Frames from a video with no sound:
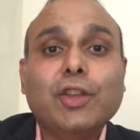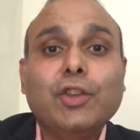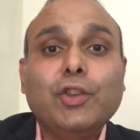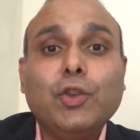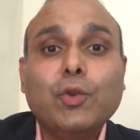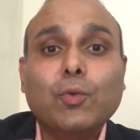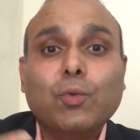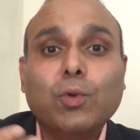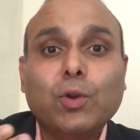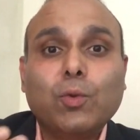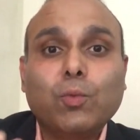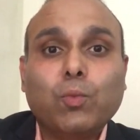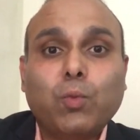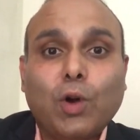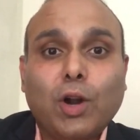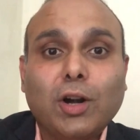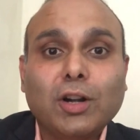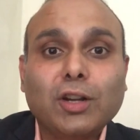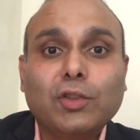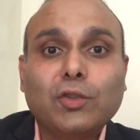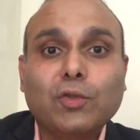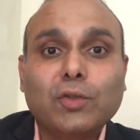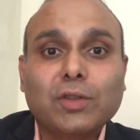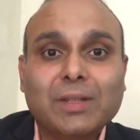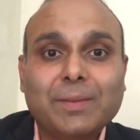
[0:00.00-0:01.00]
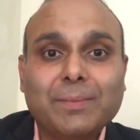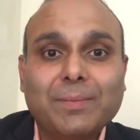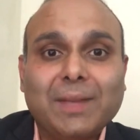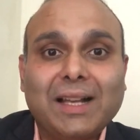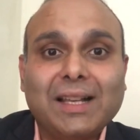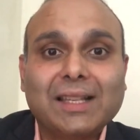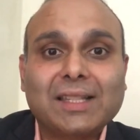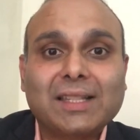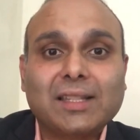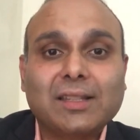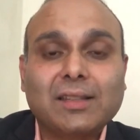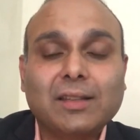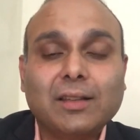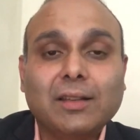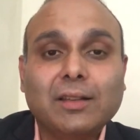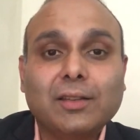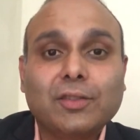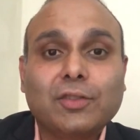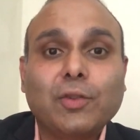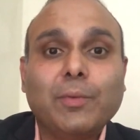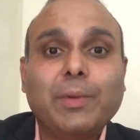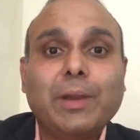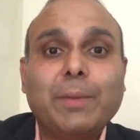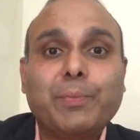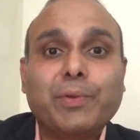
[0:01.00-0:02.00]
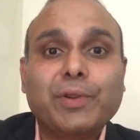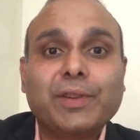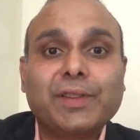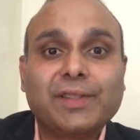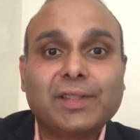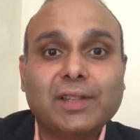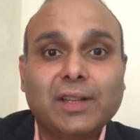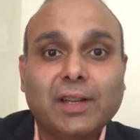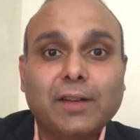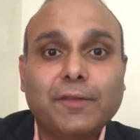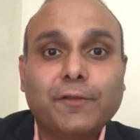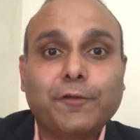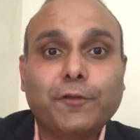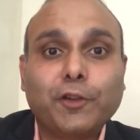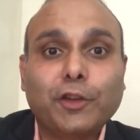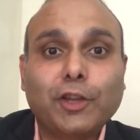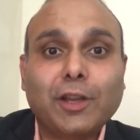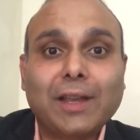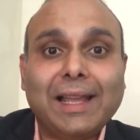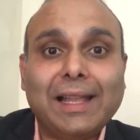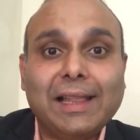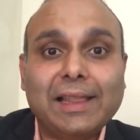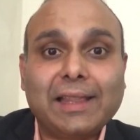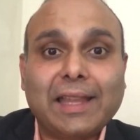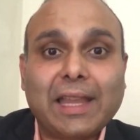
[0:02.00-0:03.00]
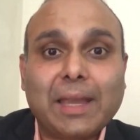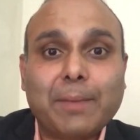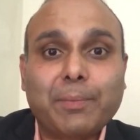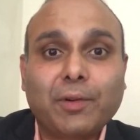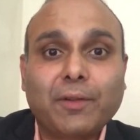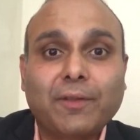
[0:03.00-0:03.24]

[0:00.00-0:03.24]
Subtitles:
You would want those masks to be preserved for your healthcare